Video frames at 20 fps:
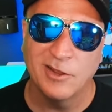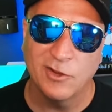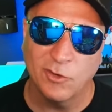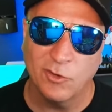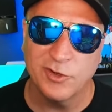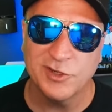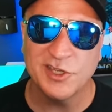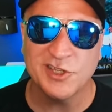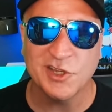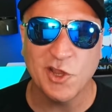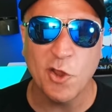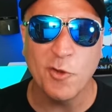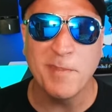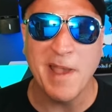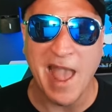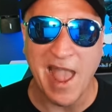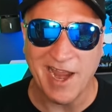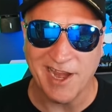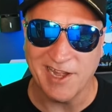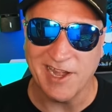or just go
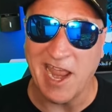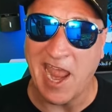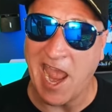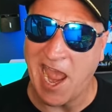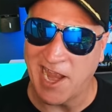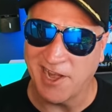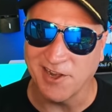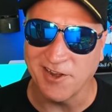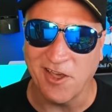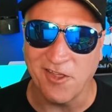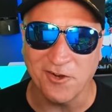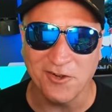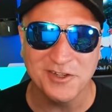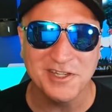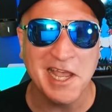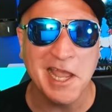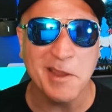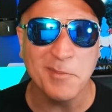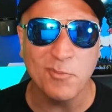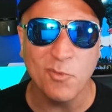back and add another
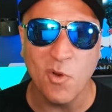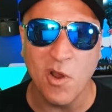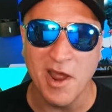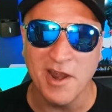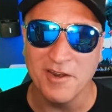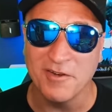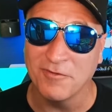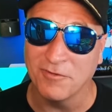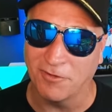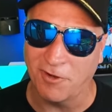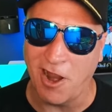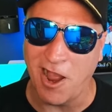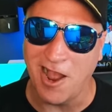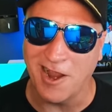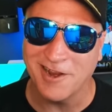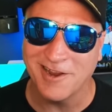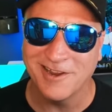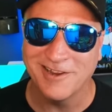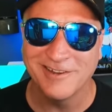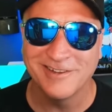Type 1
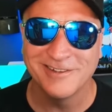Vrock.